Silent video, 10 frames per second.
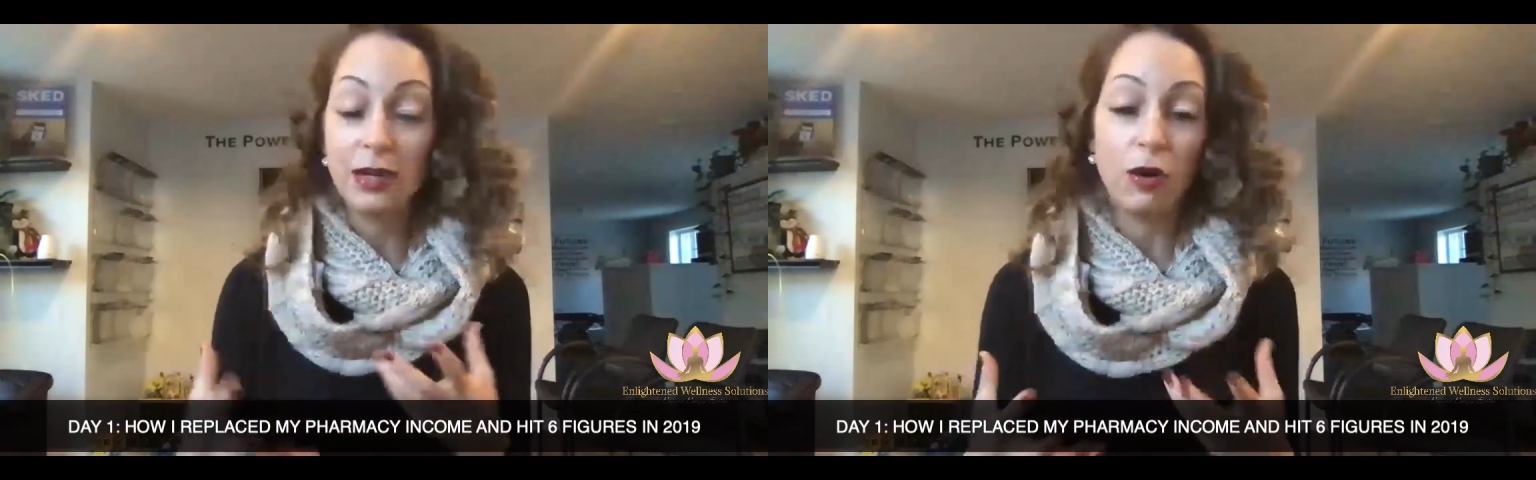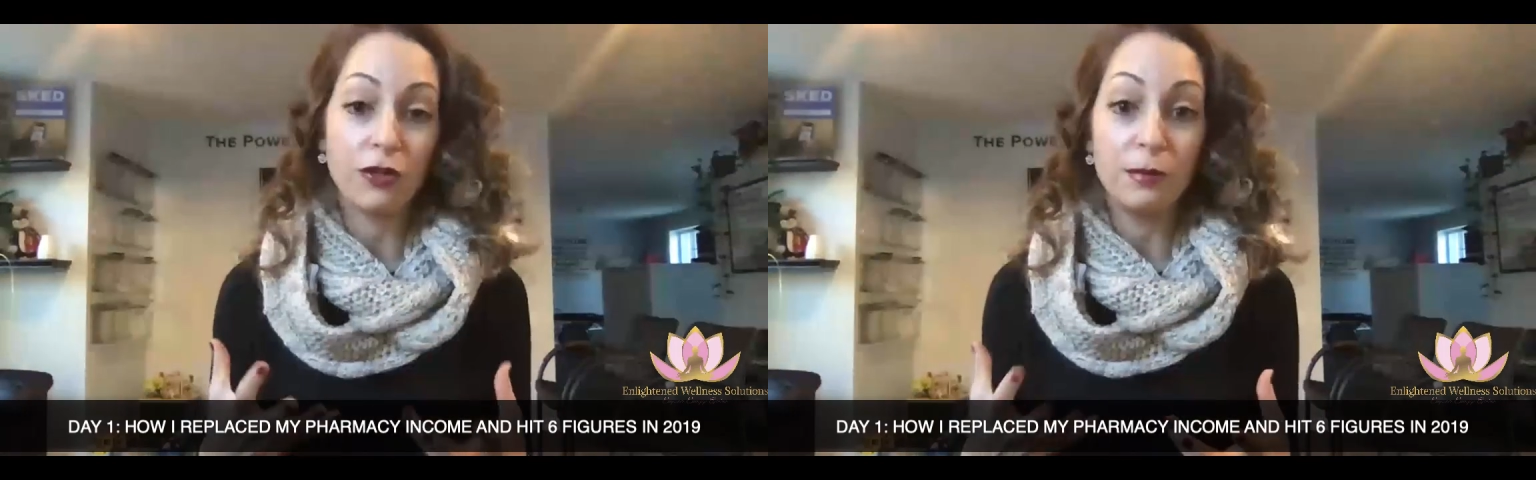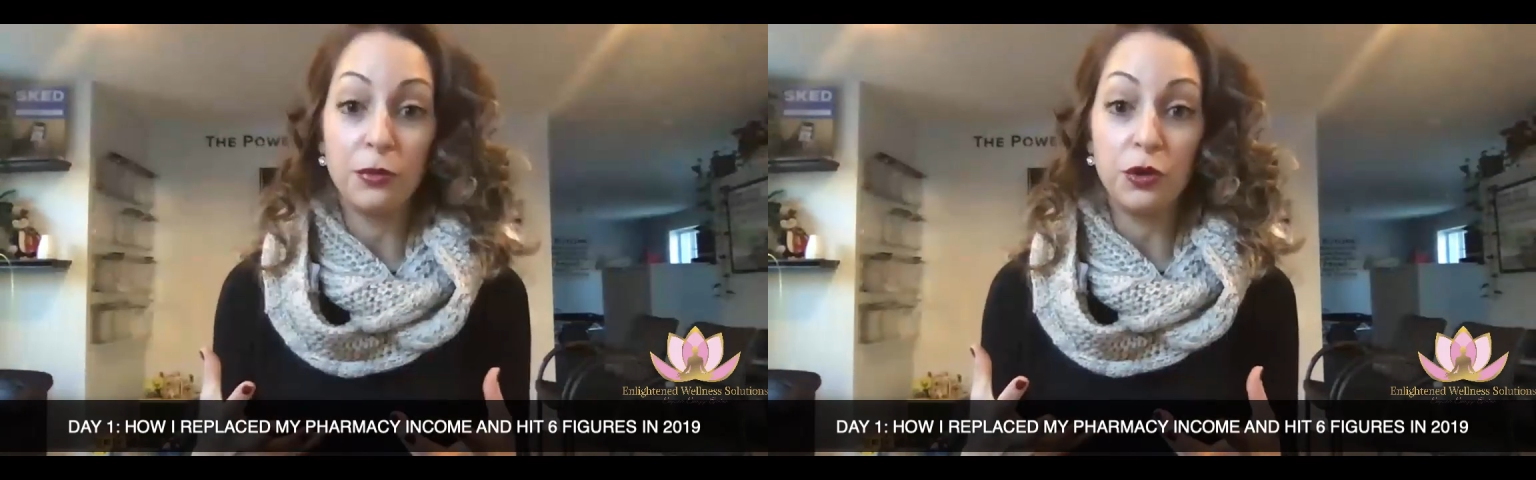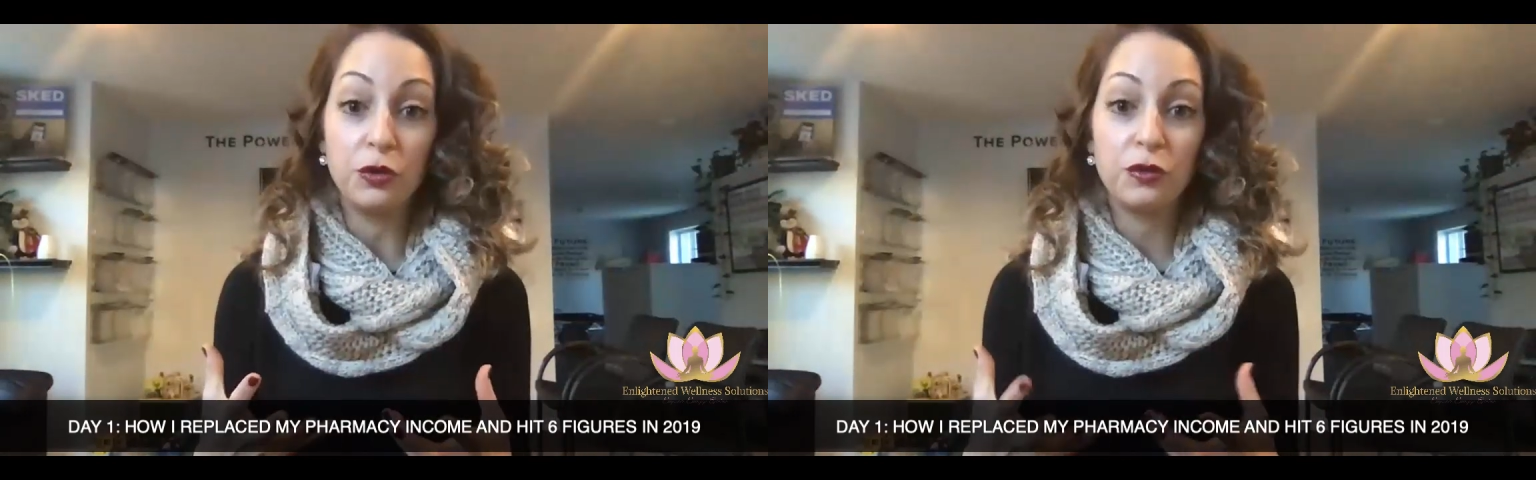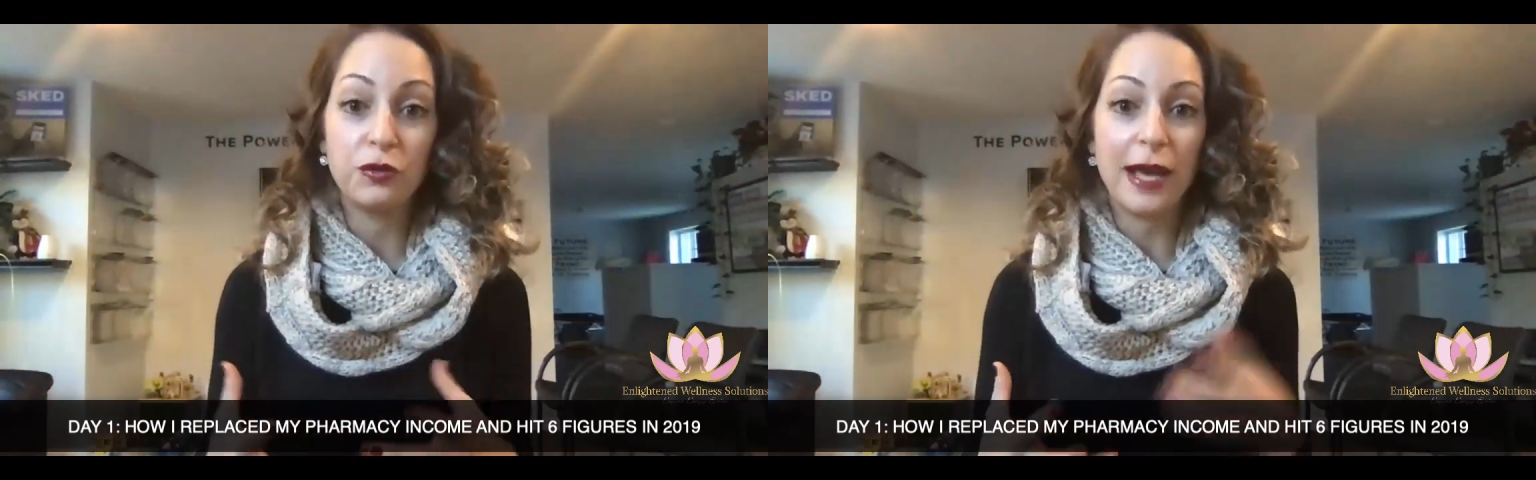on the
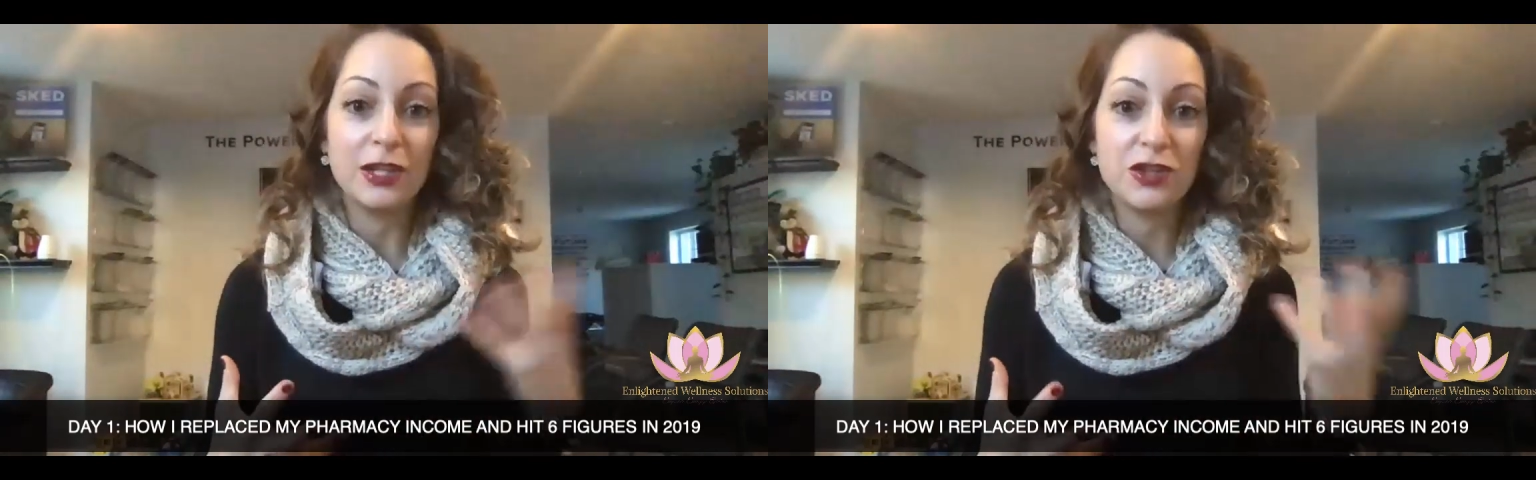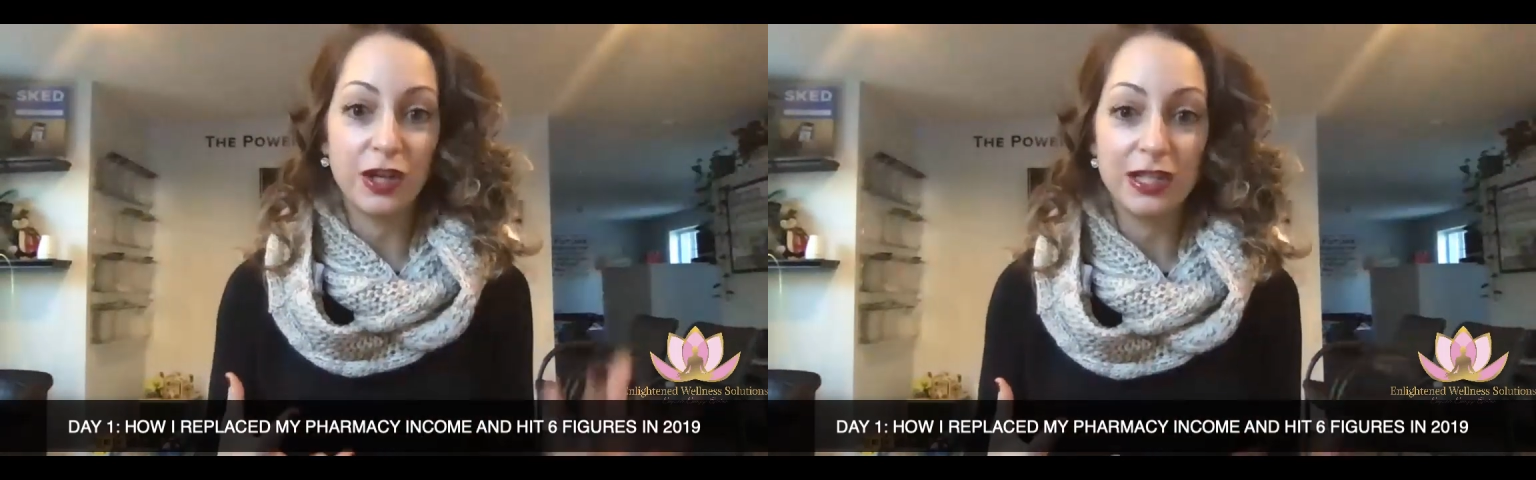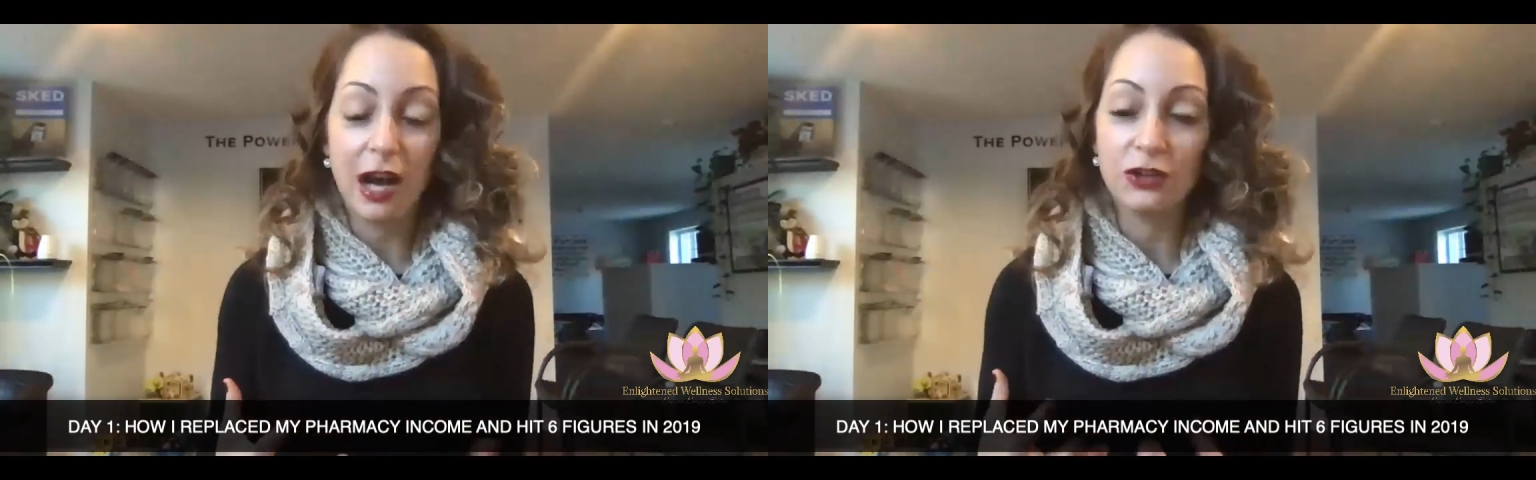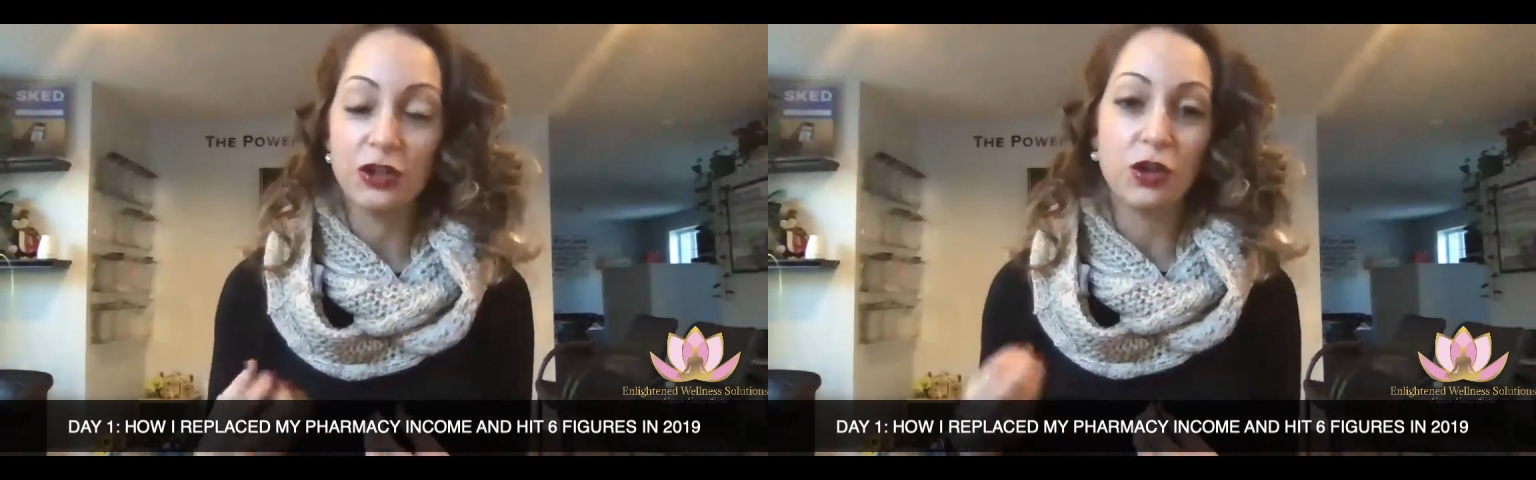move, answering doctor